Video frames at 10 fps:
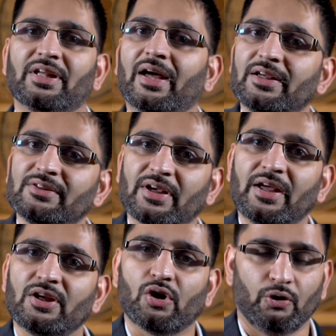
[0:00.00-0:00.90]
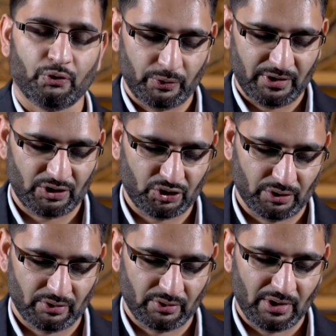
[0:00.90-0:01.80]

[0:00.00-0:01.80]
That is a contradiction.